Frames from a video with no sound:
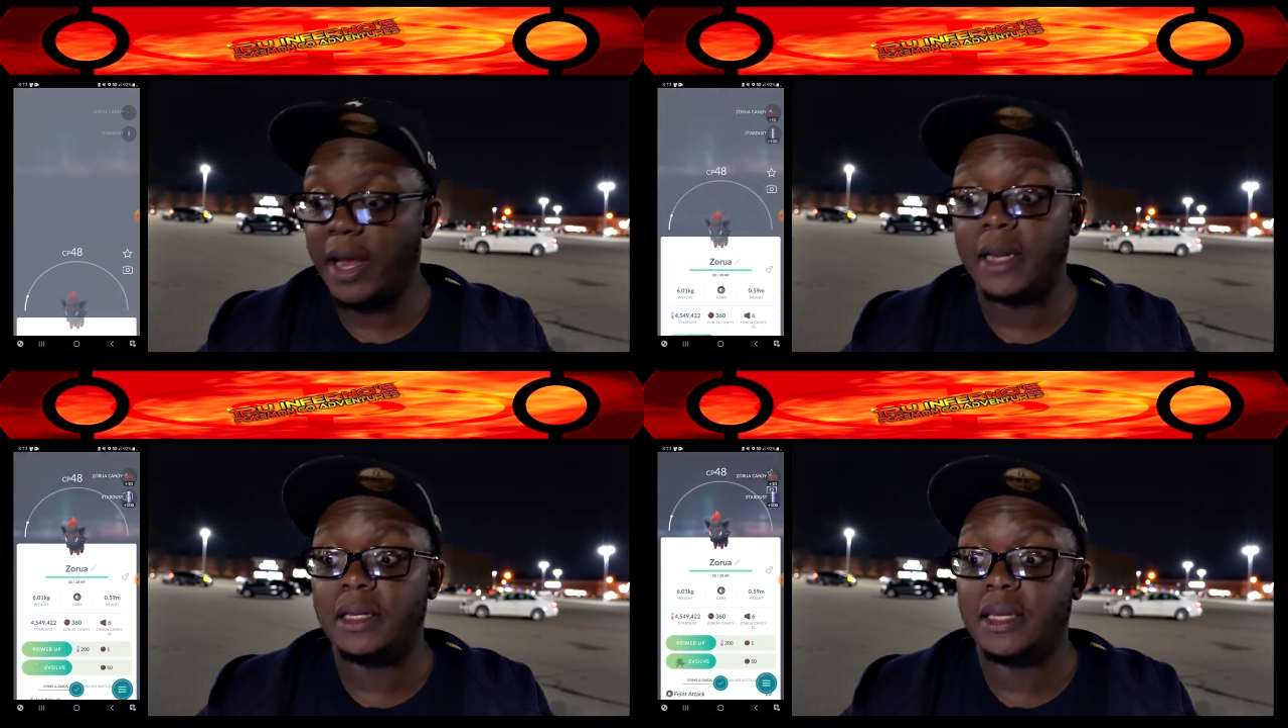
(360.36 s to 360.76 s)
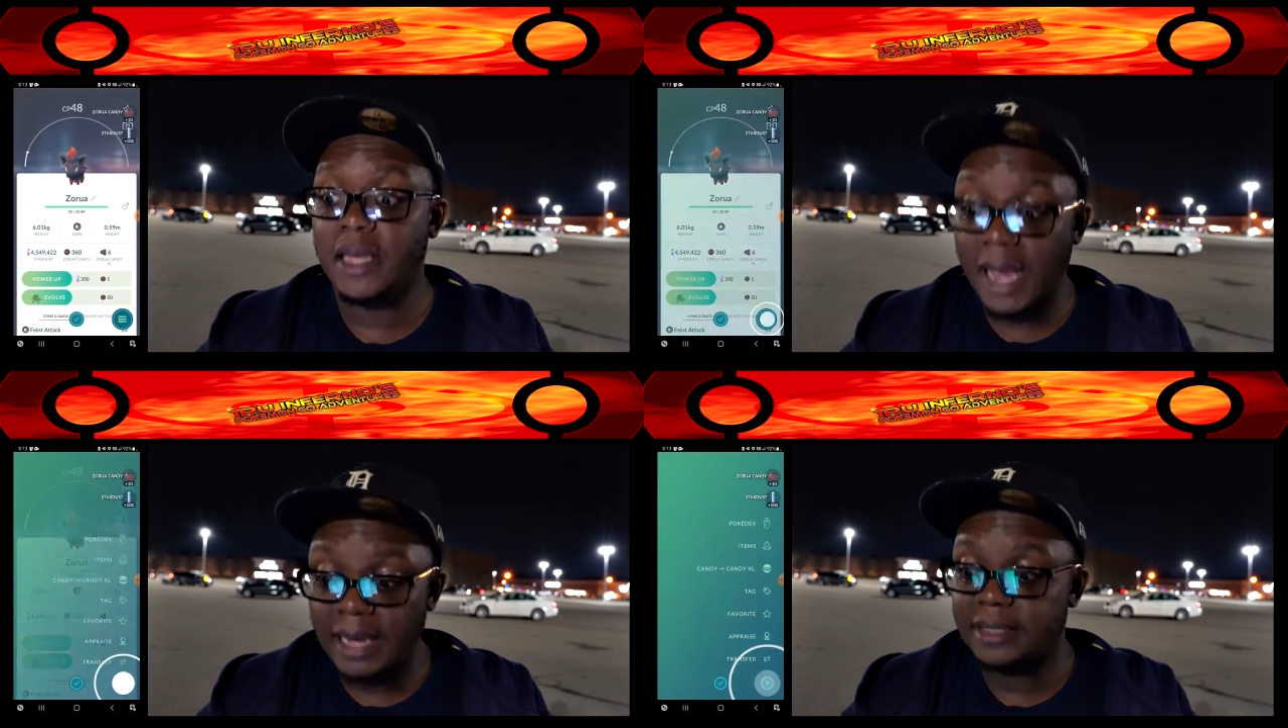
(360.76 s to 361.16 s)
And
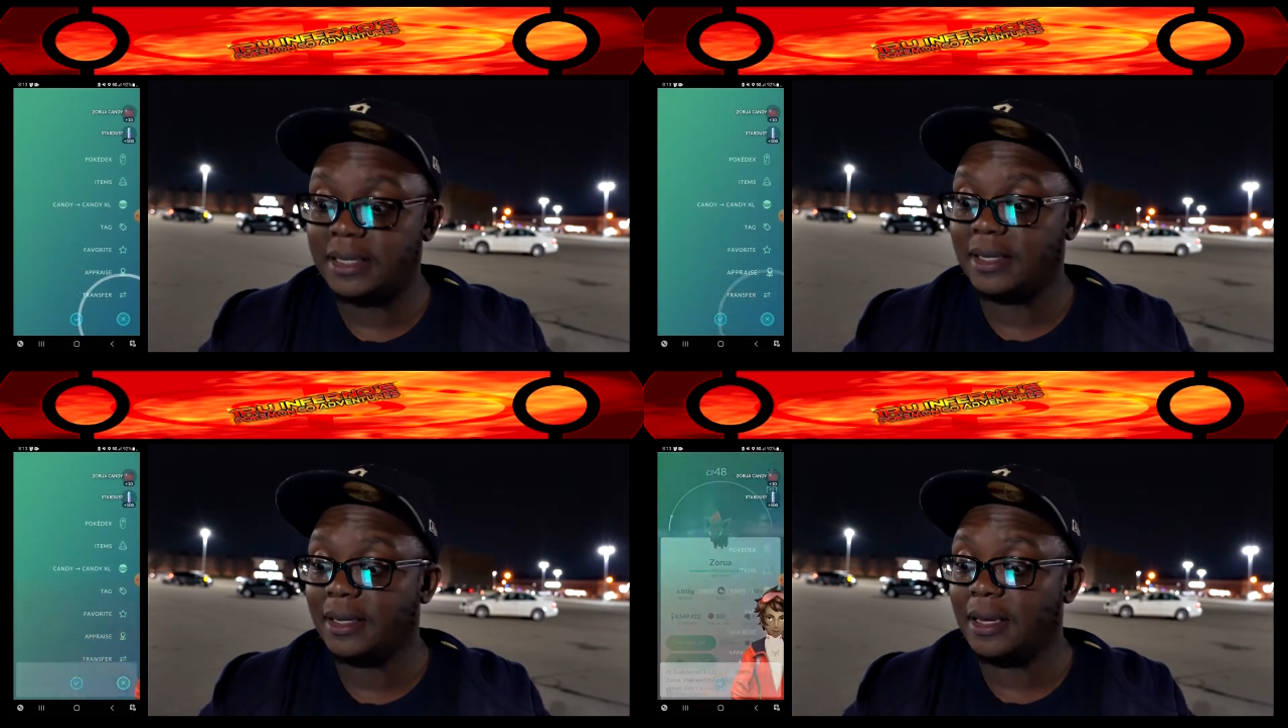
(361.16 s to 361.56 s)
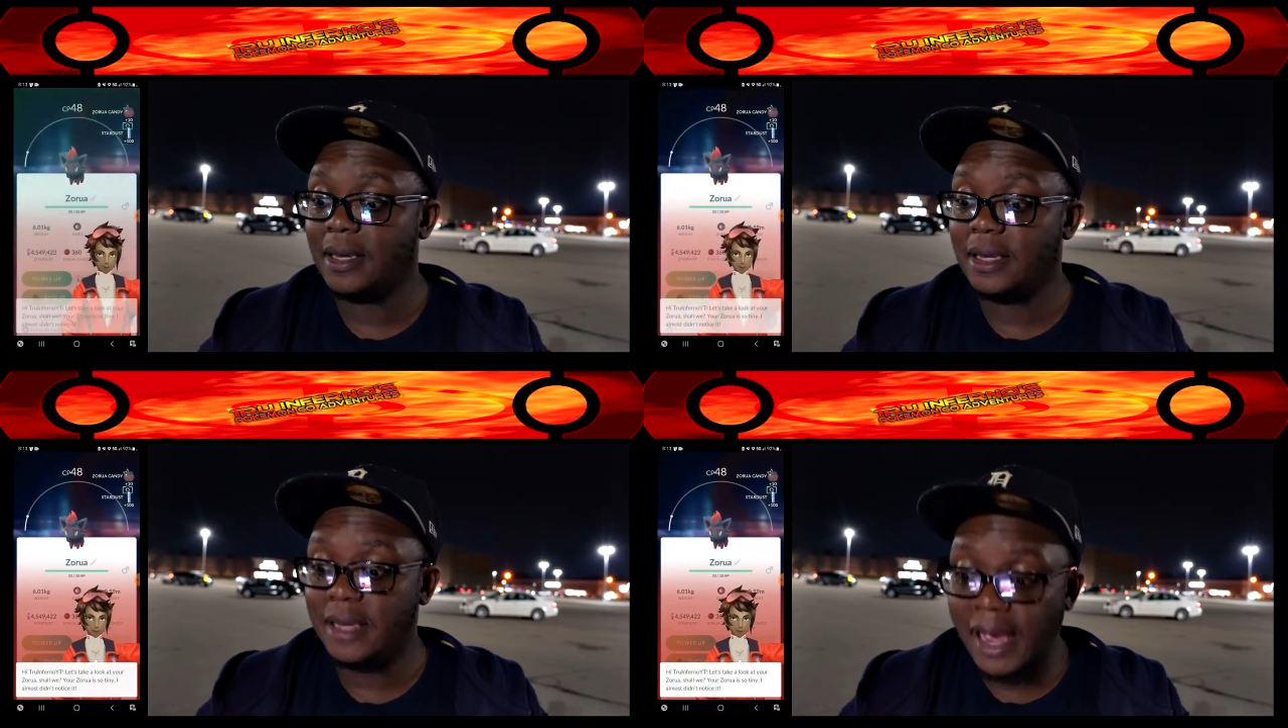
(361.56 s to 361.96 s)
yes,
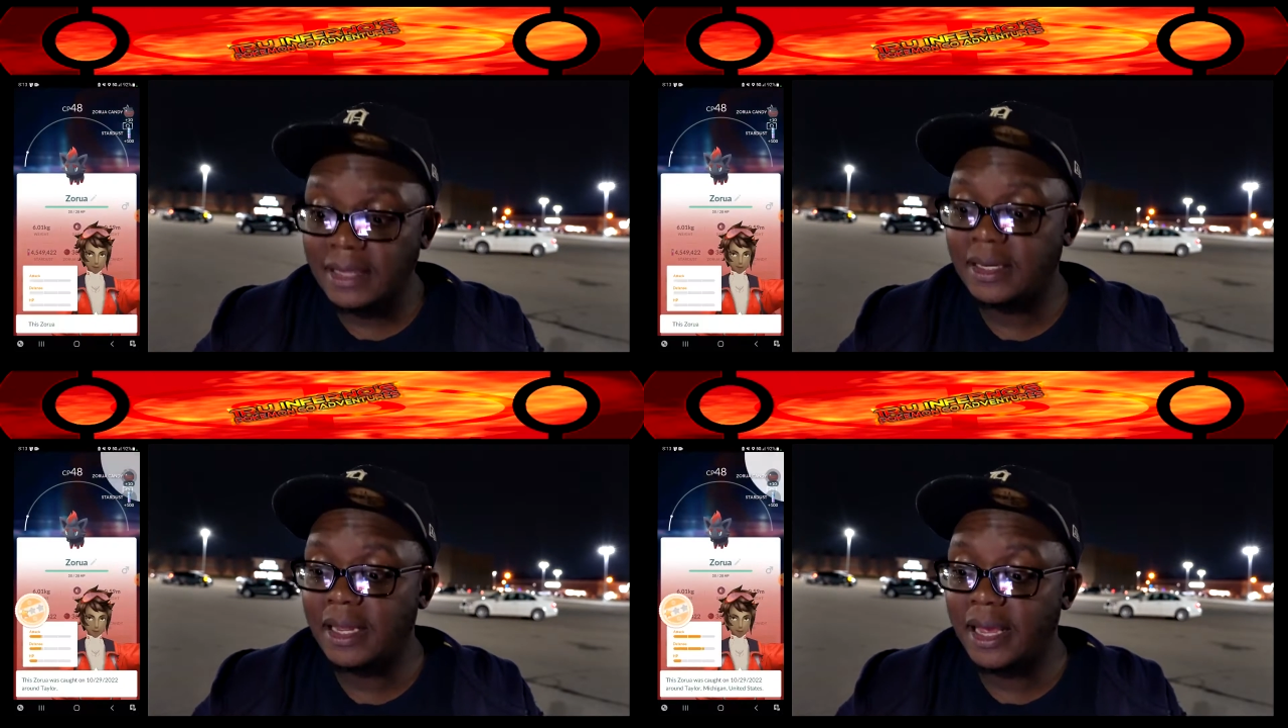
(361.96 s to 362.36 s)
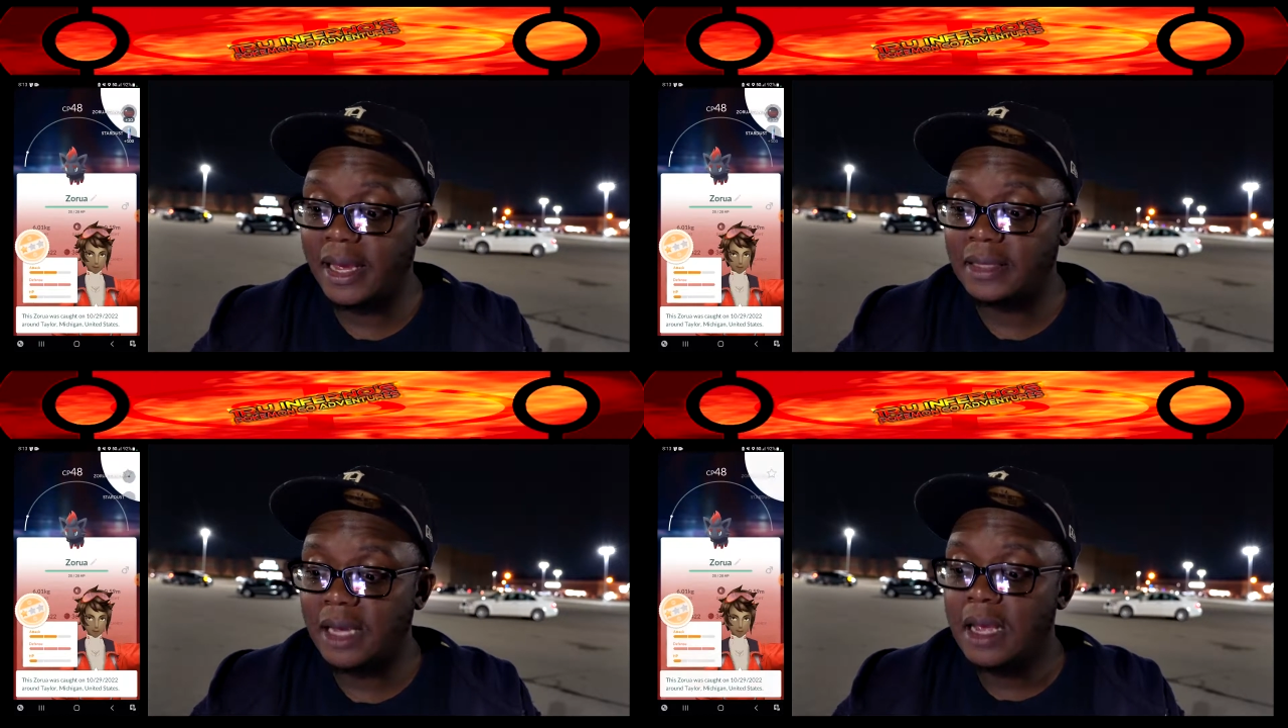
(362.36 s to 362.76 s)
yes it
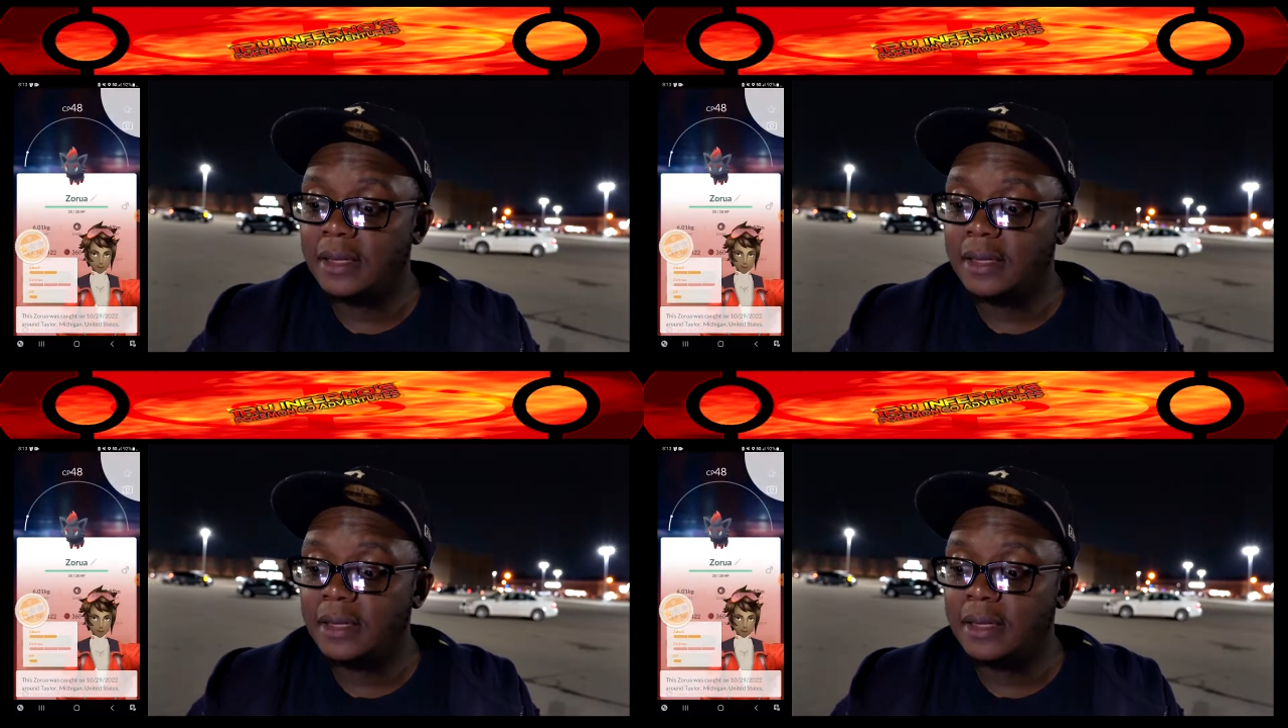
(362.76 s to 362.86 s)
is.